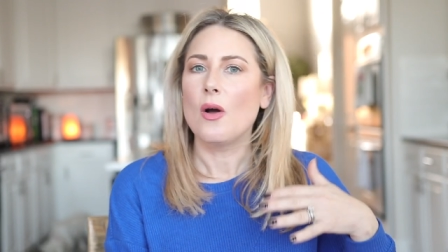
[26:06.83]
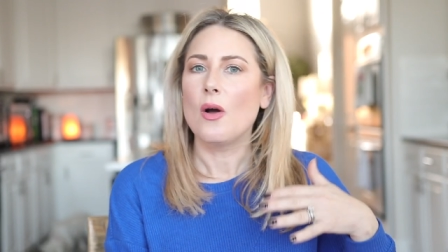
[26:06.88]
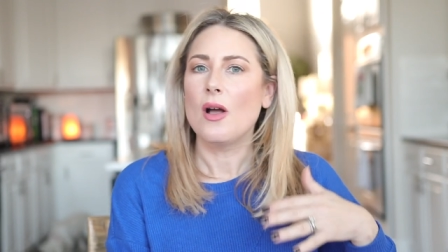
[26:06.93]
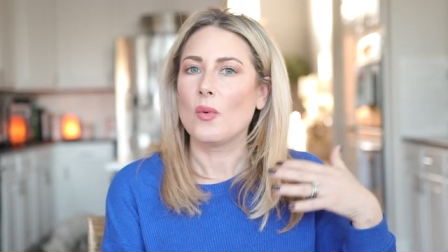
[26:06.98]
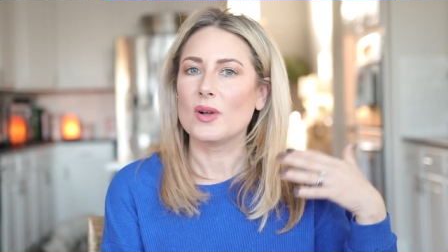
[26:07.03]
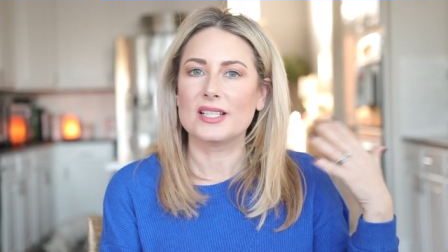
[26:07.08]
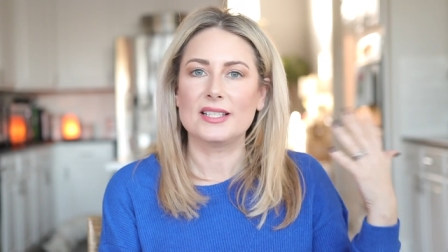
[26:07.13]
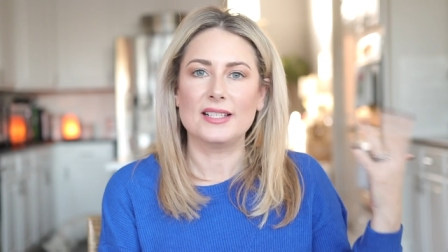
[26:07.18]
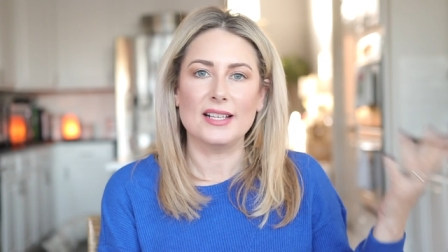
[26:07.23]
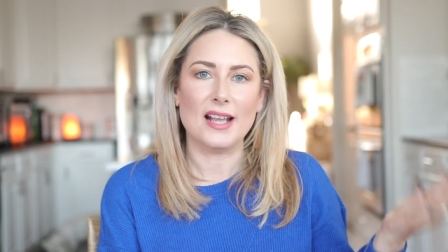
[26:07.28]

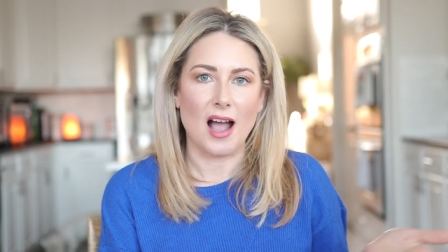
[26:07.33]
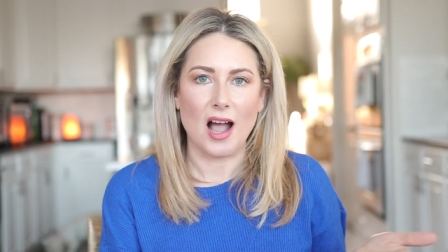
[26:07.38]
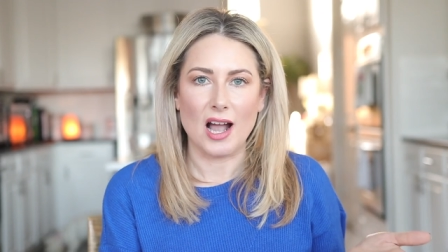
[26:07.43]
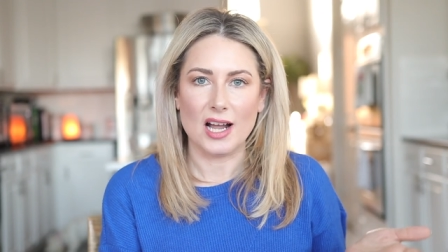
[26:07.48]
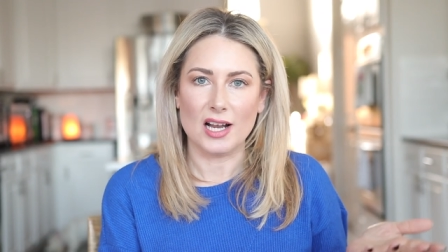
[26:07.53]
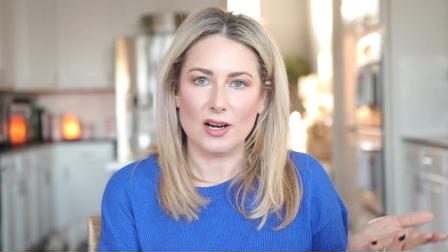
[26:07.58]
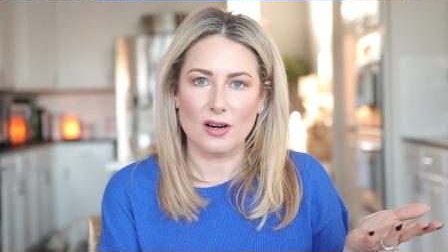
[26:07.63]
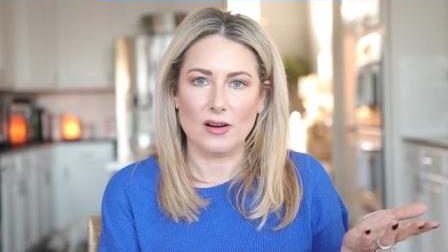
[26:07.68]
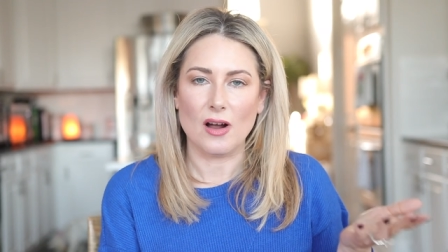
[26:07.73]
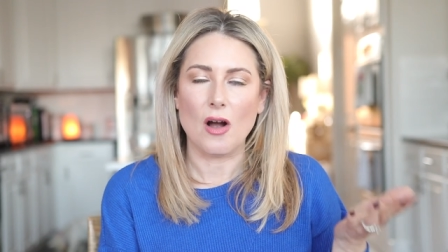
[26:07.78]
what's the
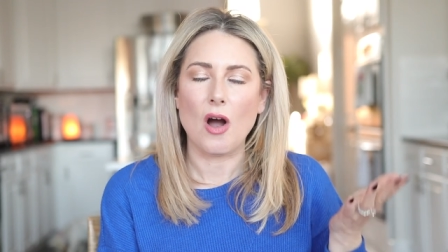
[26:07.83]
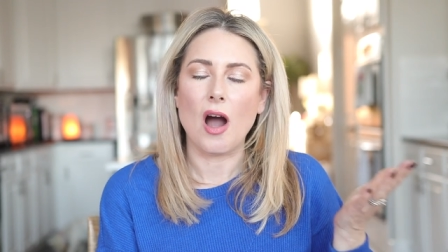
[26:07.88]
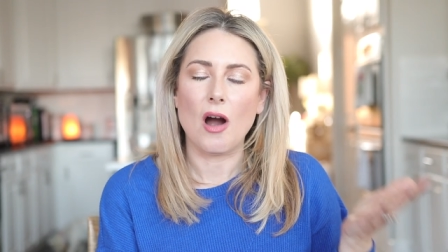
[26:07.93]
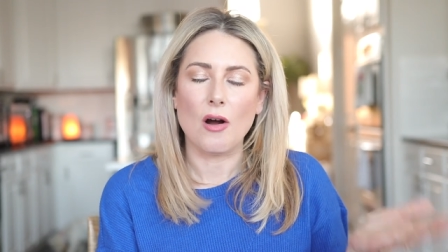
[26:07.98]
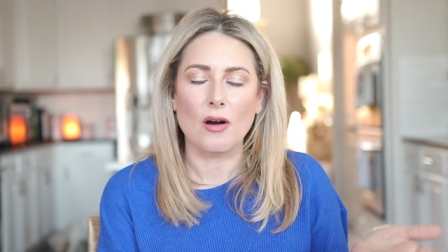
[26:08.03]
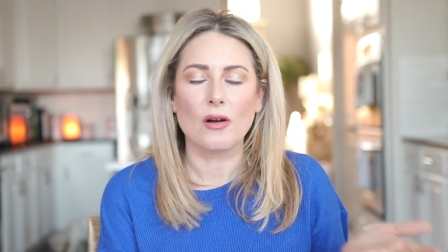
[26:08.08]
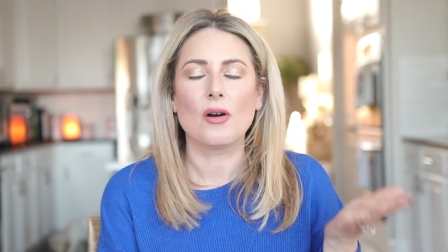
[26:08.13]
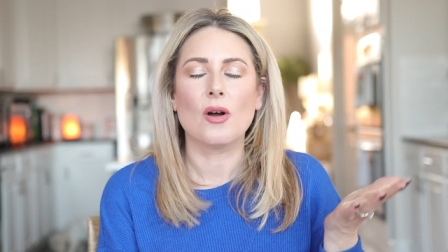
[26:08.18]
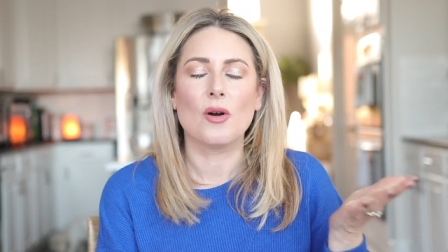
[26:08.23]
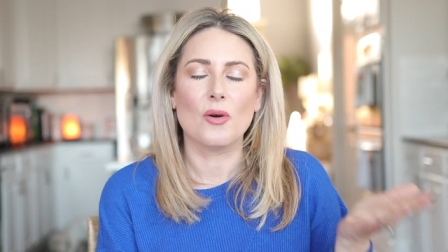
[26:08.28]

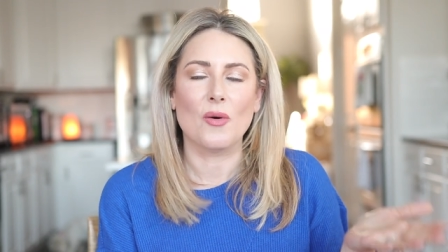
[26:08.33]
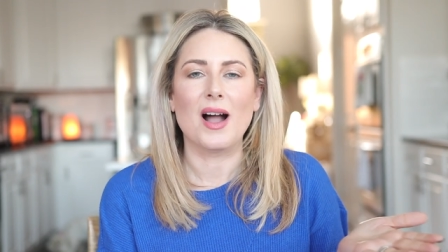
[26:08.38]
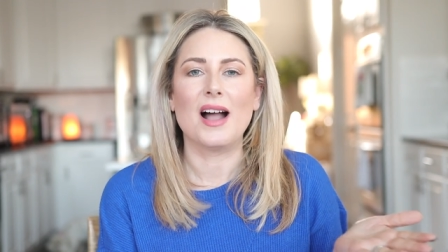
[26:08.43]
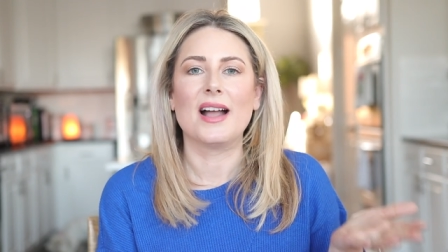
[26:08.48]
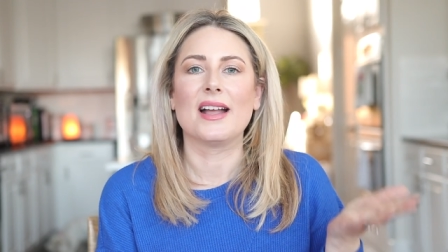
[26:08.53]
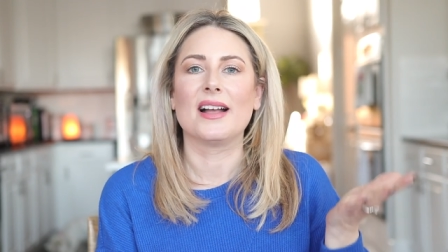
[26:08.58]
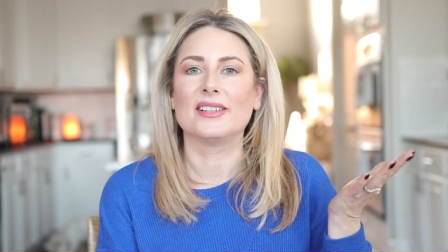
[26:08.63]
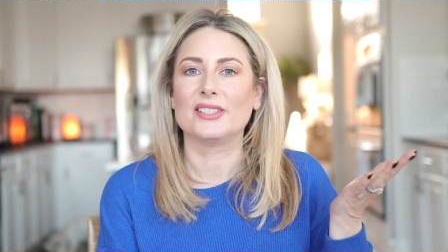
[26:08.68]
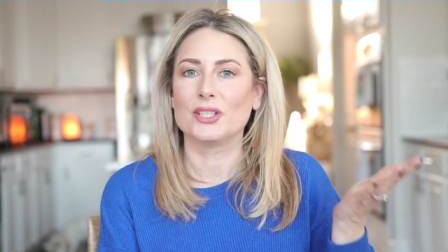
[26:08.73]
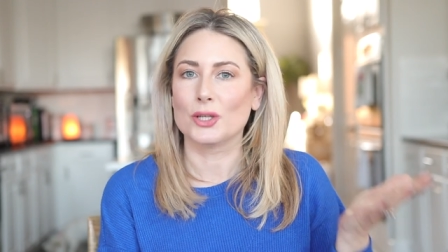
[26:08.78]

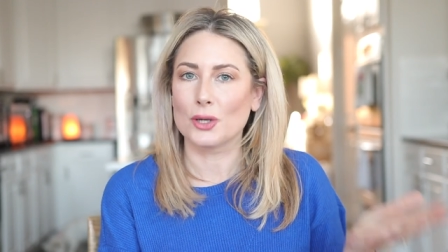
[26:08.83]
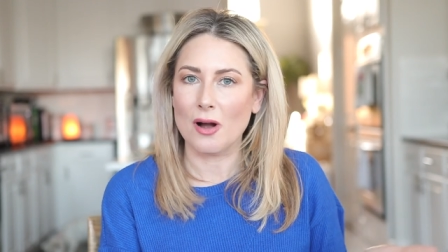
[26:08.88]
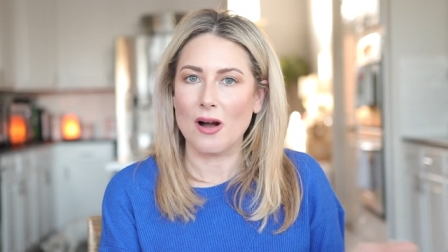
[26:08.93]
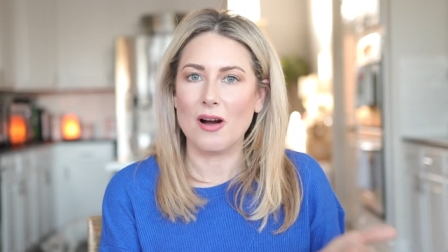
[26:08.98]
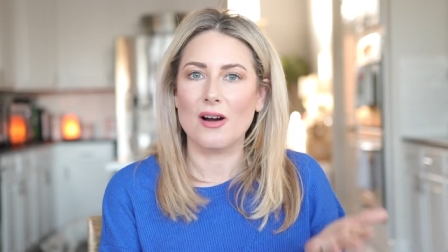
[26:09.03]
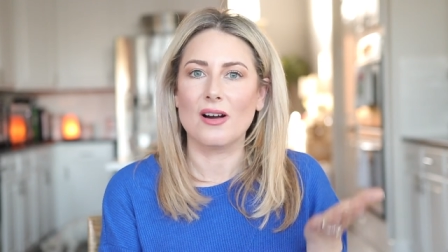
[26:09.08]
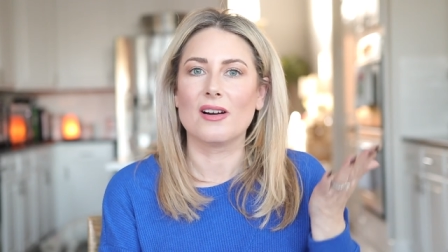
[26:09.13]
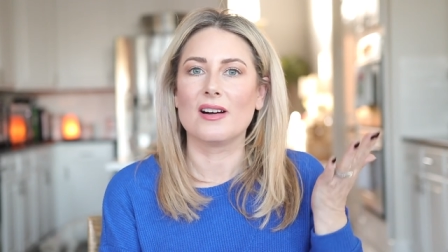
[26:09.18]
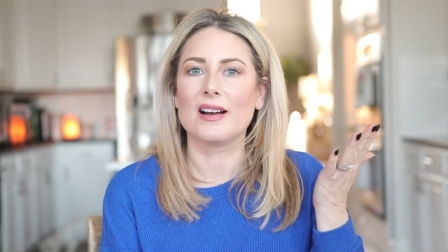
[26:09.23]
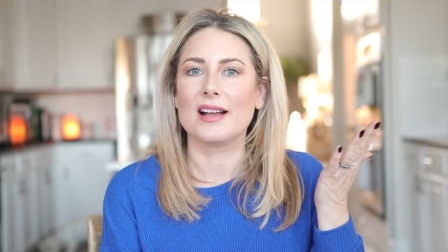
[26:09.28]
ROI on your
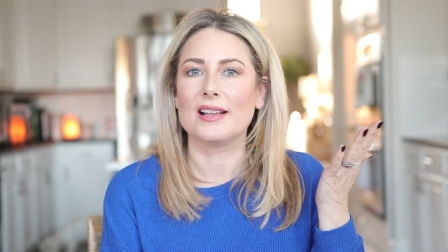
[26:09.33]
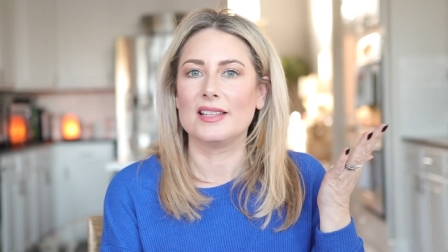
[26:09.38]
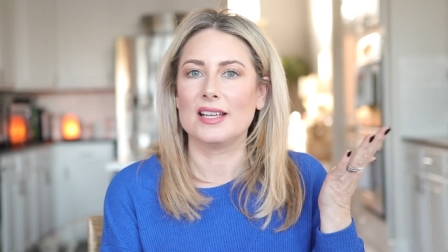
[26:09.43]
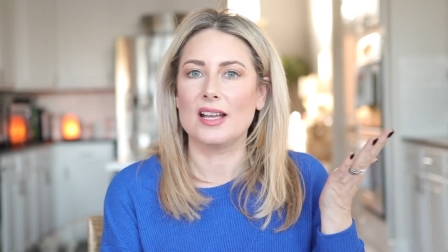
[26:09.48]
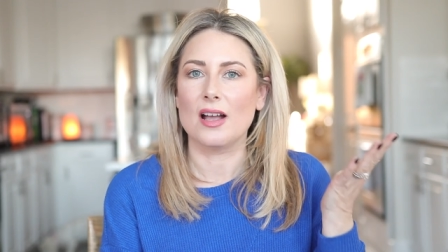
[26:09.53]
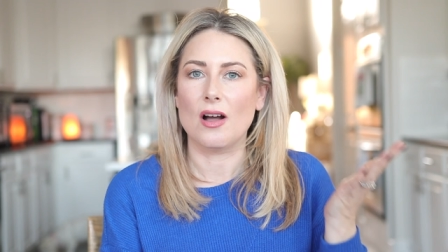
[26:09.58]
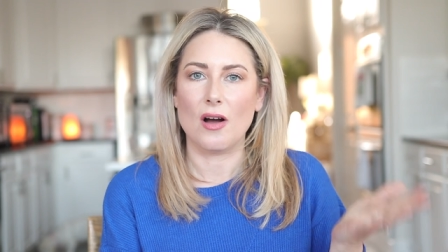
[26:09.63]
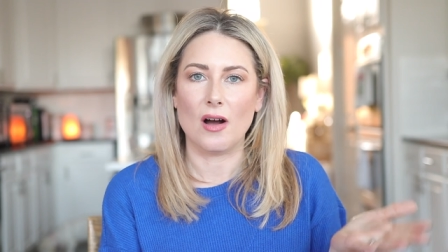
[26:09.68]
car and the